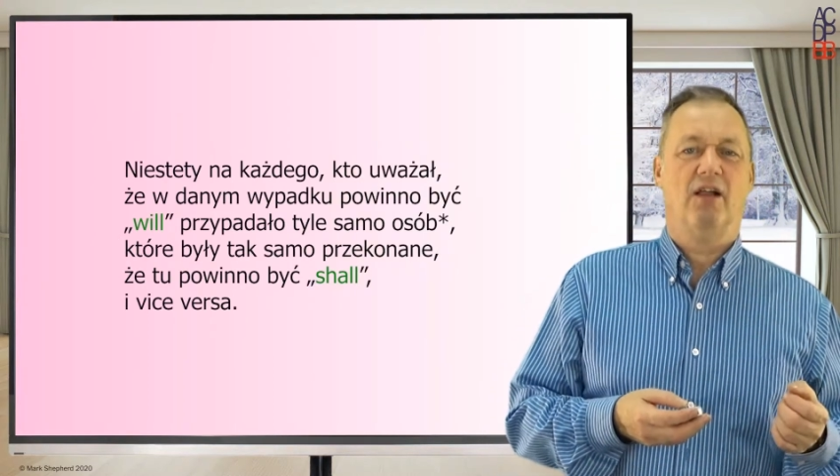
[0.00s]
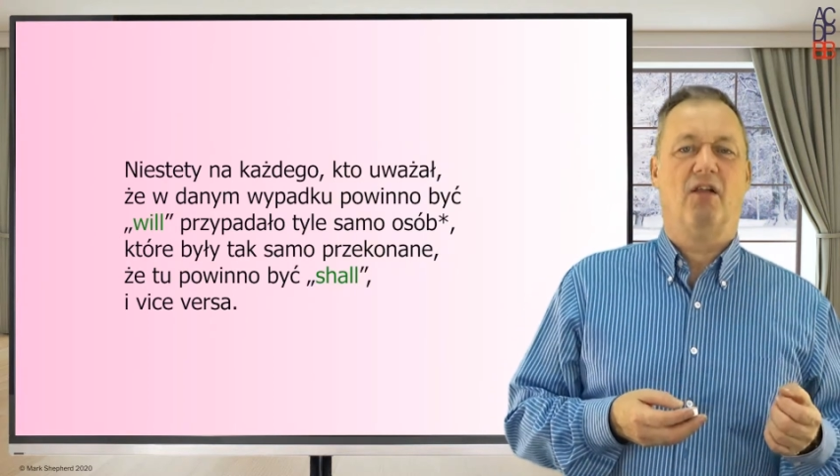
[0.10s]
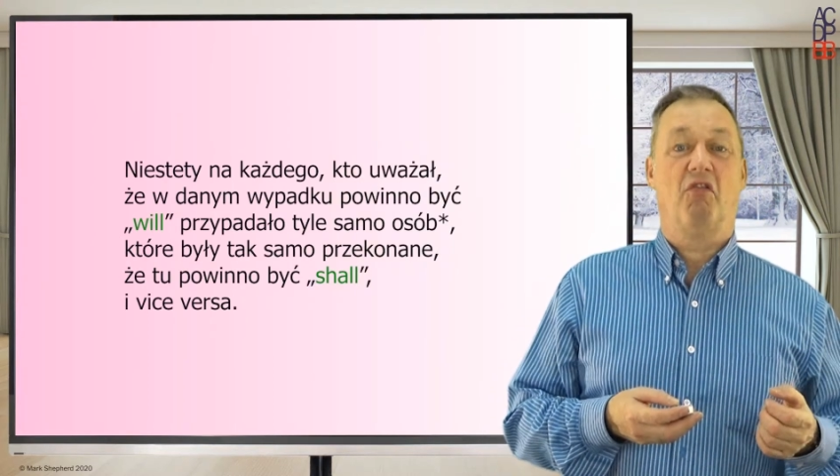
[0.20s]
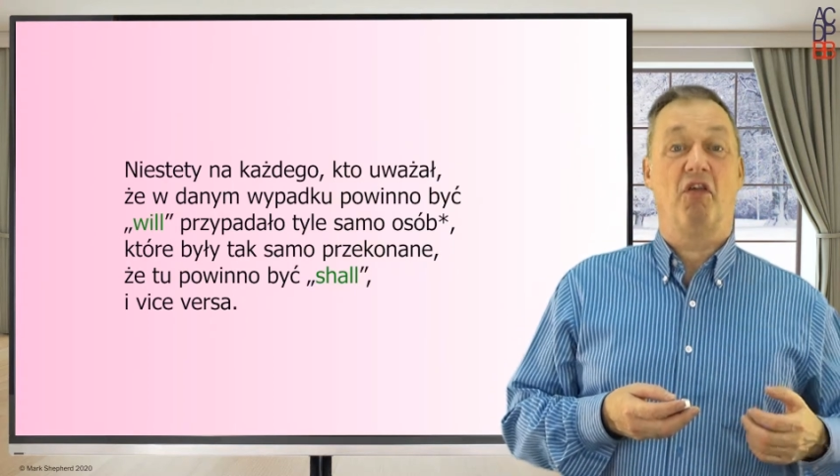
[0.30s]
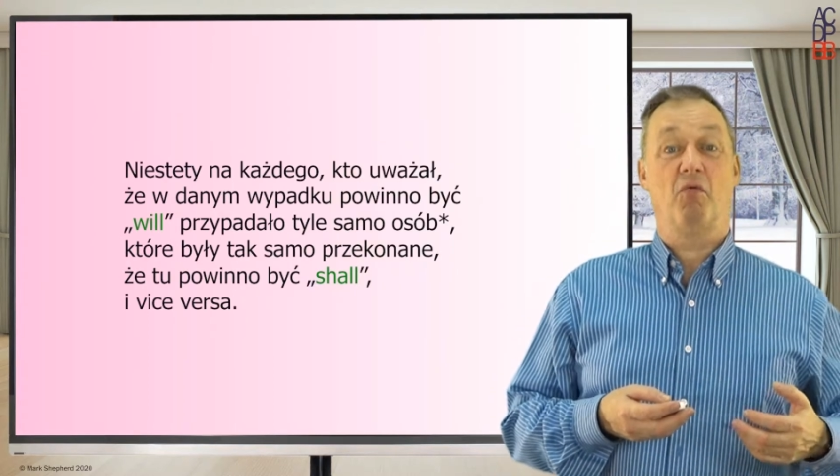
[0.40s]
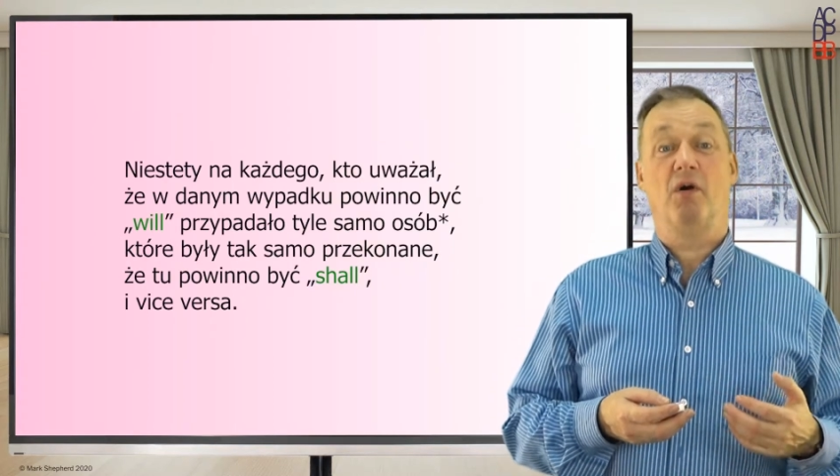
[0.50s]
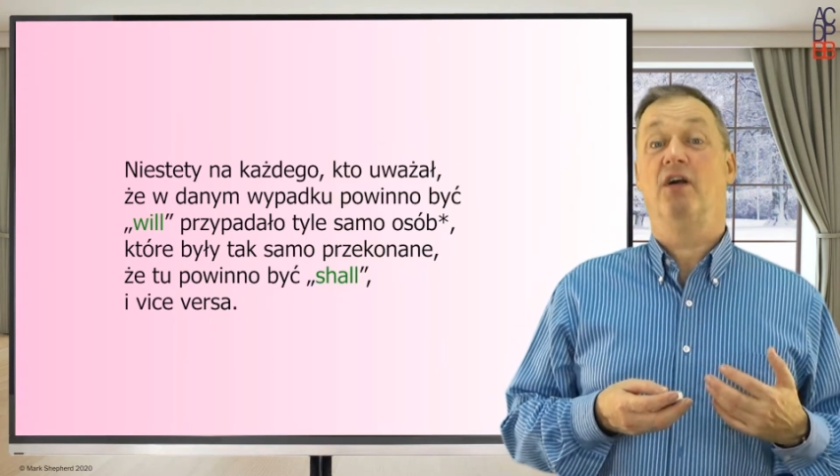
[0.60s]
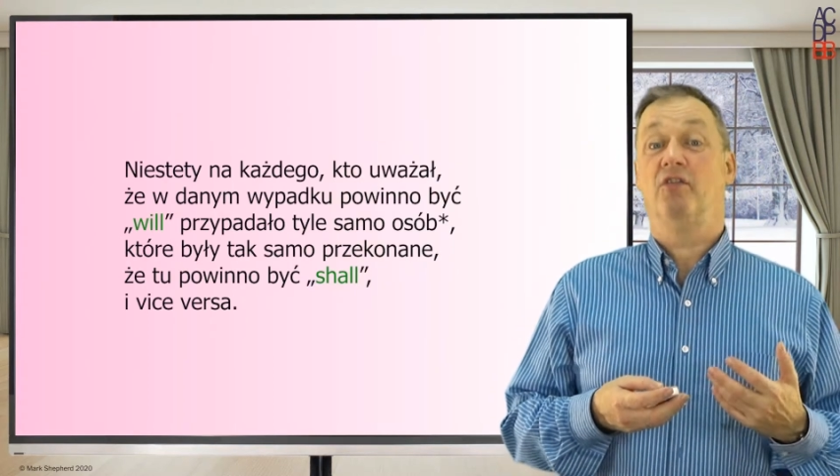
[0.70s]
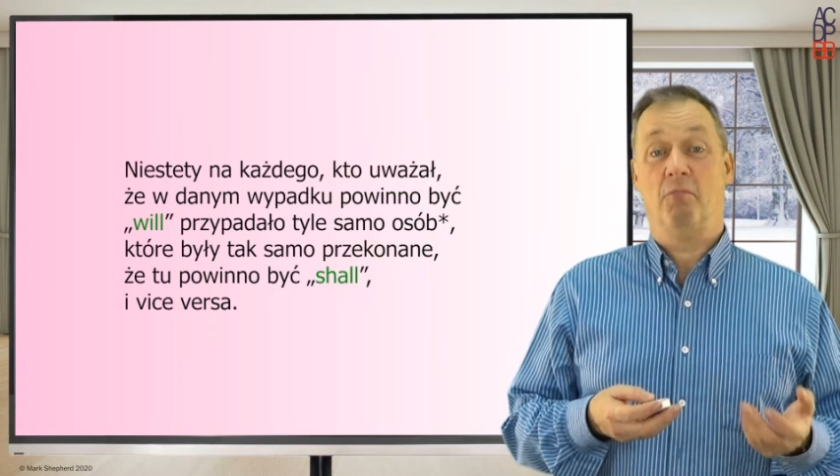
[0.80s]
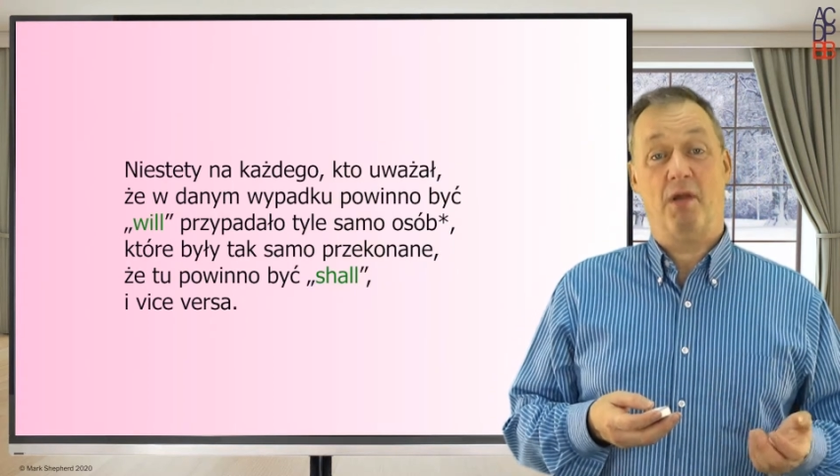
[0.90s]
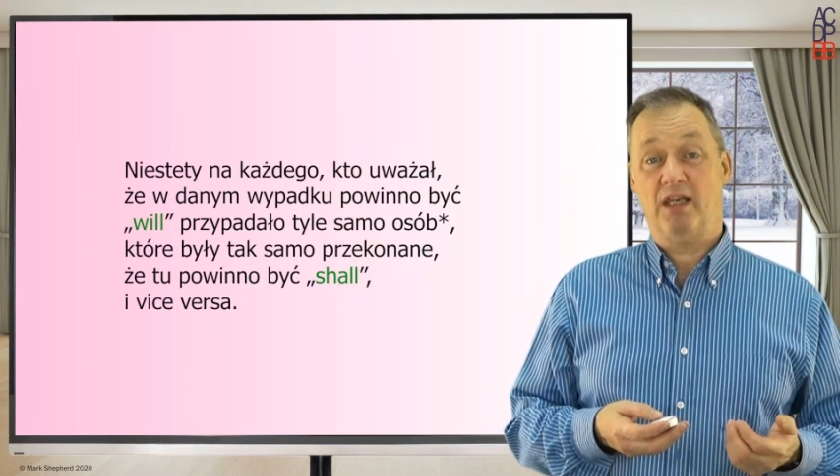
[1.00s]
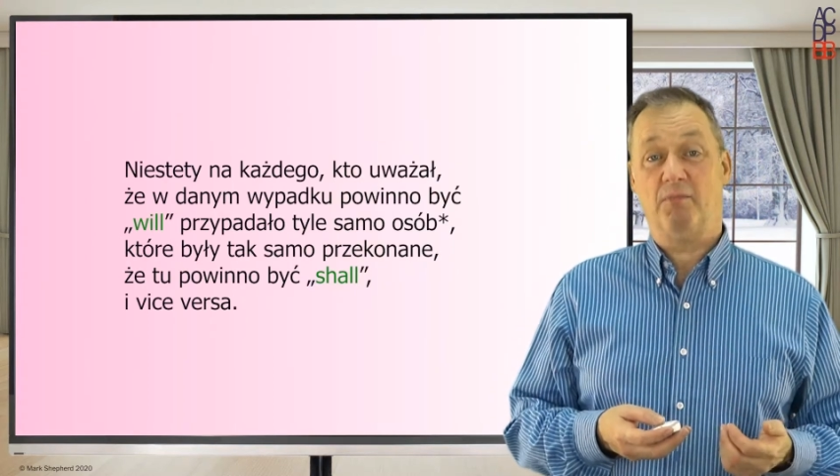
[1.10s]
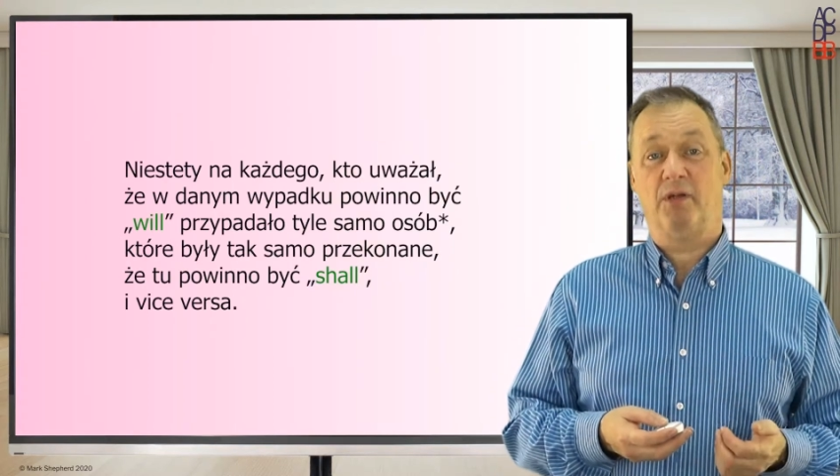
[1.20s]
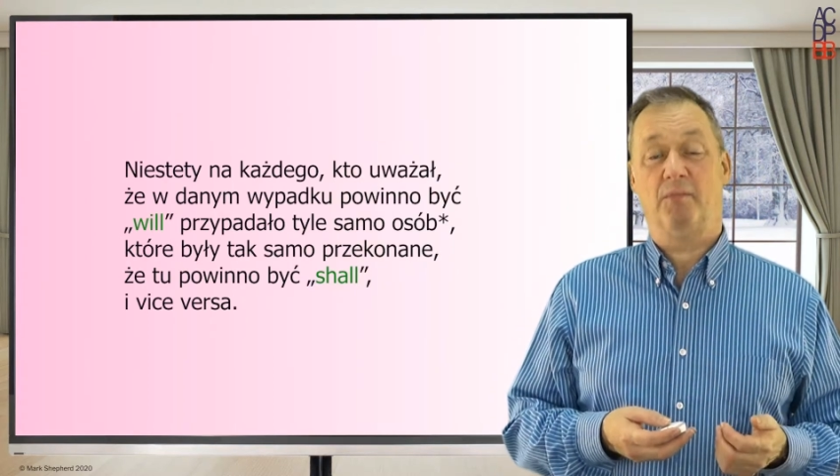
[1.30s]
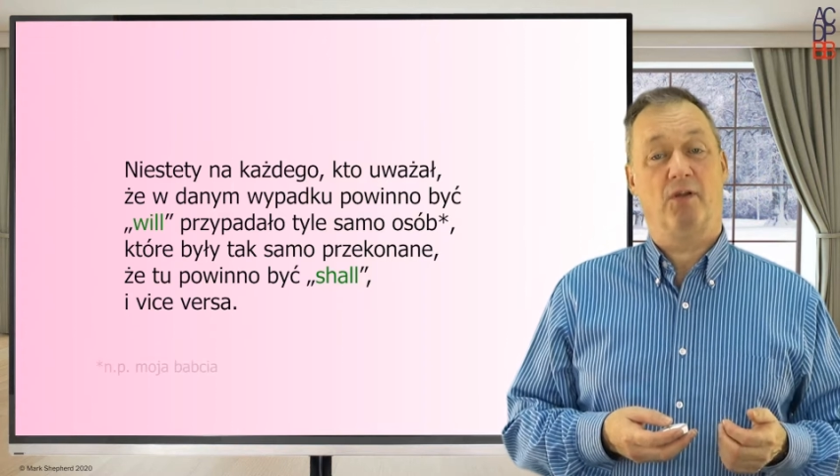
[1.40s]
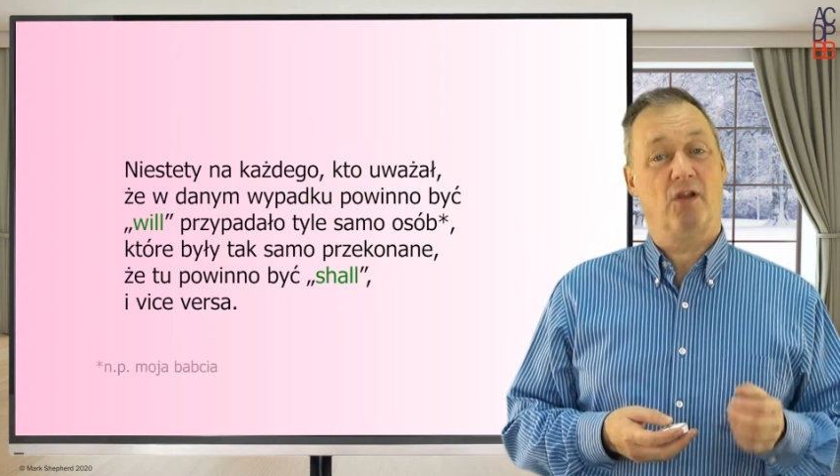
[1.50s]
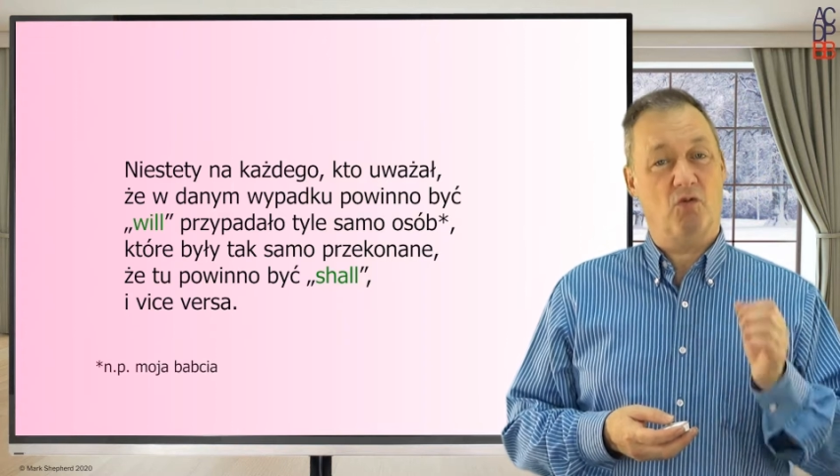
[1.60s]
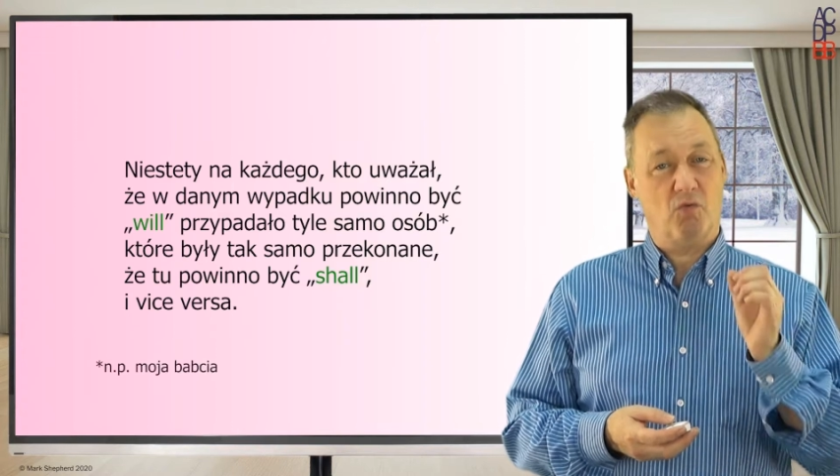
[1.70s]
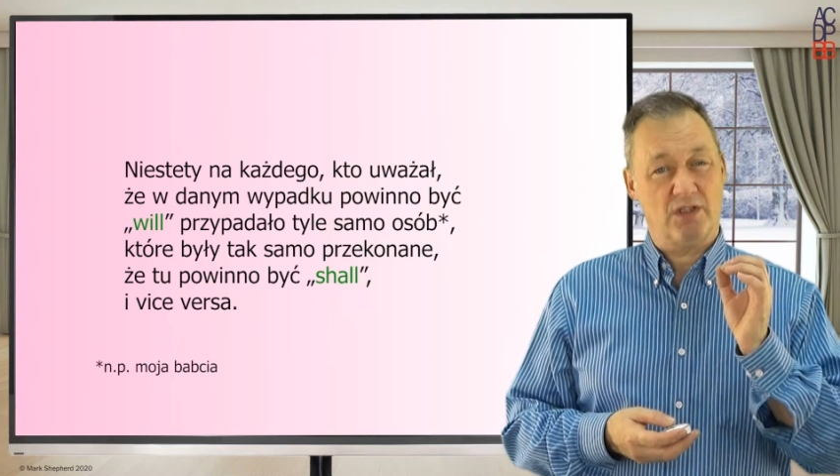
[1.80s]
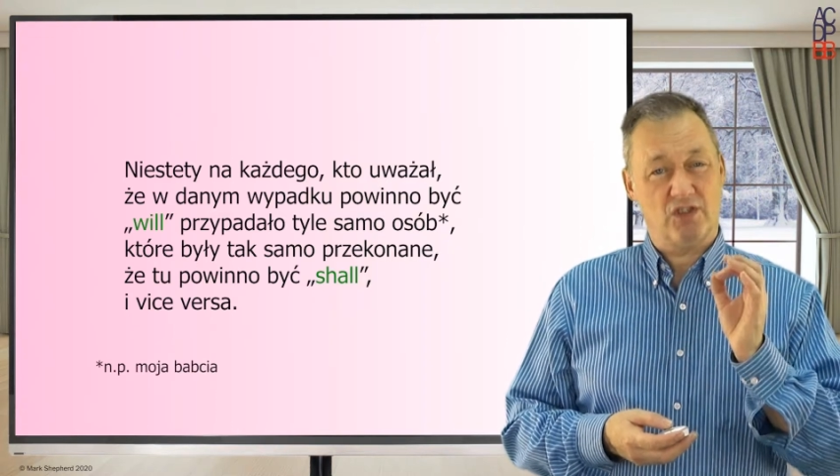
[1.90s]
there were as many people who
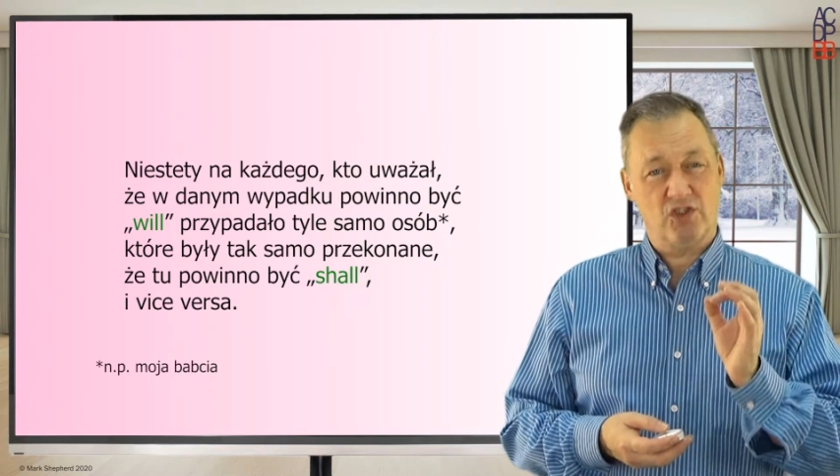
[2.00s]
were